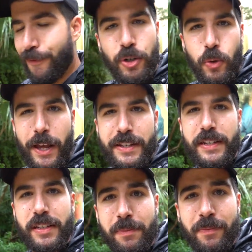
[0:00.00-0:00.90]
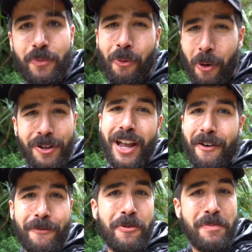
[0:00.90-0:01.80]
The virtual line system worked
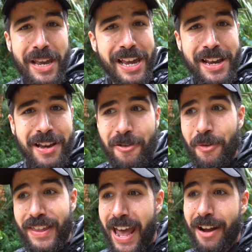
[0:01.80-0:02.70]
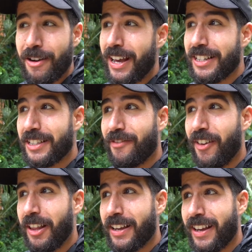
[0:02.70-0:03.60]
out for me with Hagrid. I actually
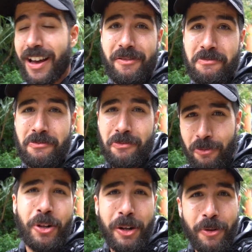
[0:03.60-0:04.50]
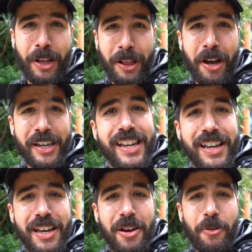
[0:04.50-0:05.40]
felt like I got really, really lucky
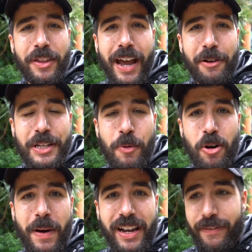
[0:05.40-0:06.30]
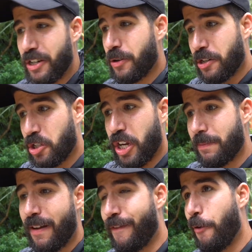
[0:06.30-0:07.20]
with Hagrid's motorbike adventure. I just
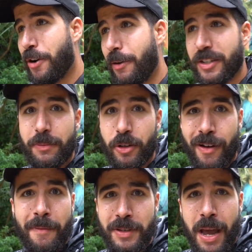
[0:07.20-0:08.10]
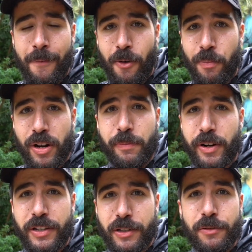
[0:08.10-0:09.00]
checked my phone and I was able to grab a time for a pretty,
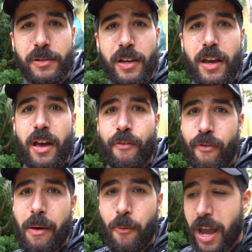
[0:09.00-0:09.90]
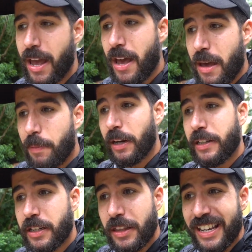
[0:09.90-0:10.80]
pretty soon frame rate. But
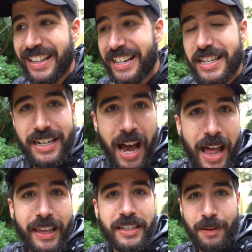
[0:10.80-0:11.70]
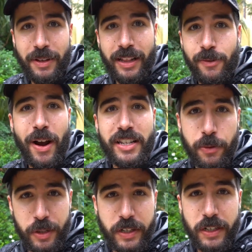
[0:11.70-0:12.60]
it's a good thing that it's not like something like Rise of
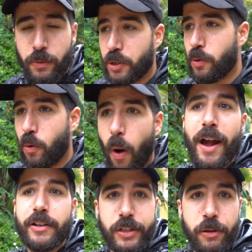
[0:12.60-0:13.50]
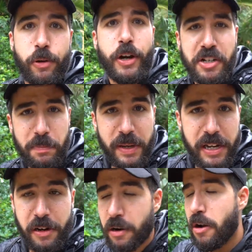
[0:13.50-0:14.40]
the Resistance, which requires you to be
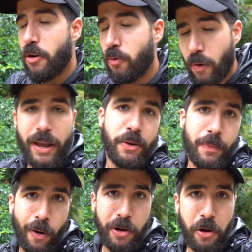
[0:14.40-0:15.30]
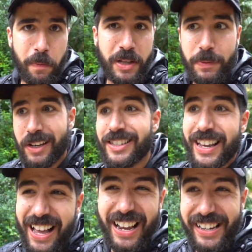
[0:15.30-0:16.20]
here right when the park opens, because
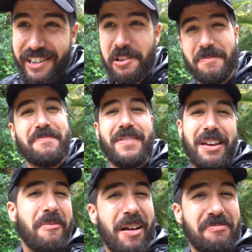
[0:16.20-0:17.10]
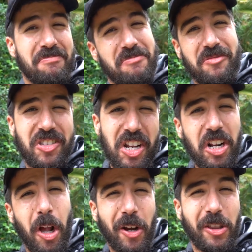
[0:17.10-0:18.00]
I got here at about 10
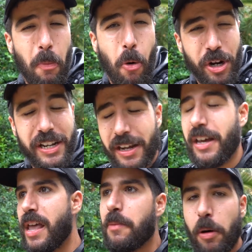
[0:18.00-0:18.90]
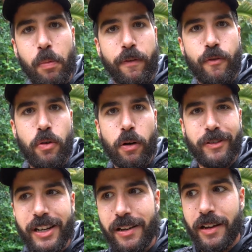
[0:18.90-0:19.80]
o'clock in the morning, and the mobile food
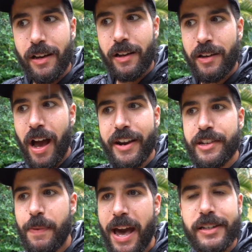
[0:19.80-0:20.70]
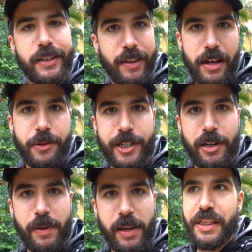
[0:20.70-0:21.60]
ordering, not as bad as I thought it was
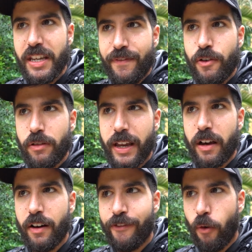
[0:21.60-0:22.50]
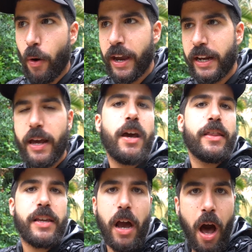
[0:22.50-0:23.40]
gonna I think if you like avoid
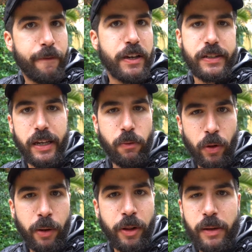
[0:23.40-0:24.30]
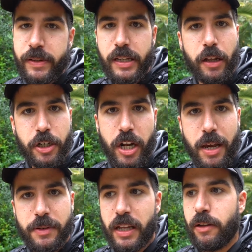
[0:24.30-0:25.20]
the obvious like really, really busy lunch
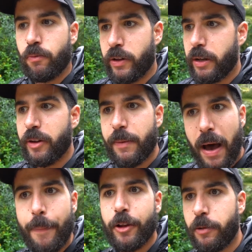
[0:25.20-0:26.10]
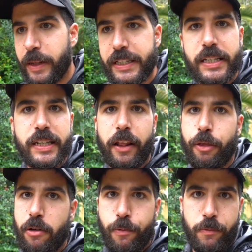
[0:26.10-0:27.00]
times and the really, really popular places like a
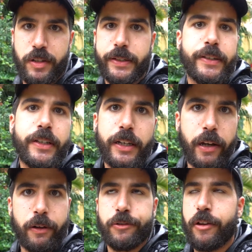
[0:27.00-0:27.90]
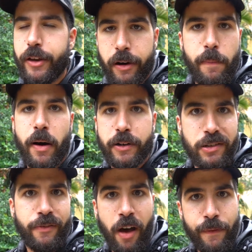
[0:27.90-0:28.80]
Three Broomsticks, Lee Cauldron, all the Harry Potter
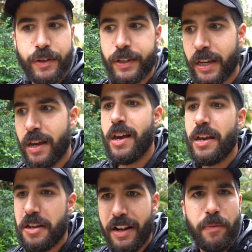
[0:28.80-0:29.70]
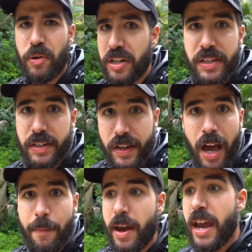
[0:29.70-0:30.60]
stuff, obviously, you can have a pretty decent
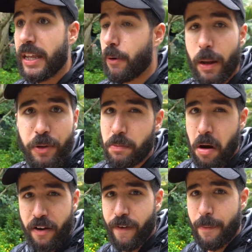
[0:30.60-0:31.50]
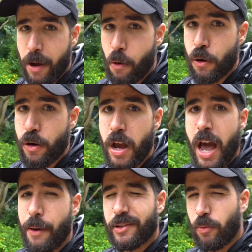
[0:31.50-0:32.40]
time. And they were able to modify my order.
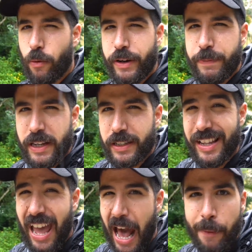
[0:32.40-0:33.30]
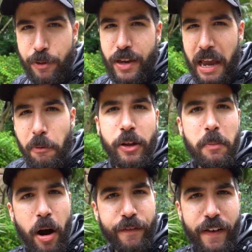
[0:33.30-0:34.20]
I was worried because in the app, you can't really
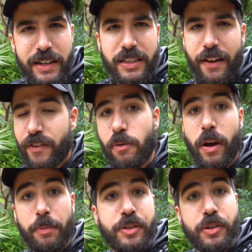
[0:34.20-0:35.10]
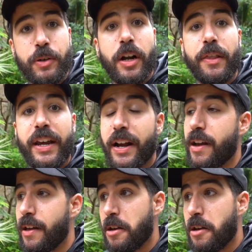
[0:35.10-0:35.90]
modify stuff. You were able to do it on there.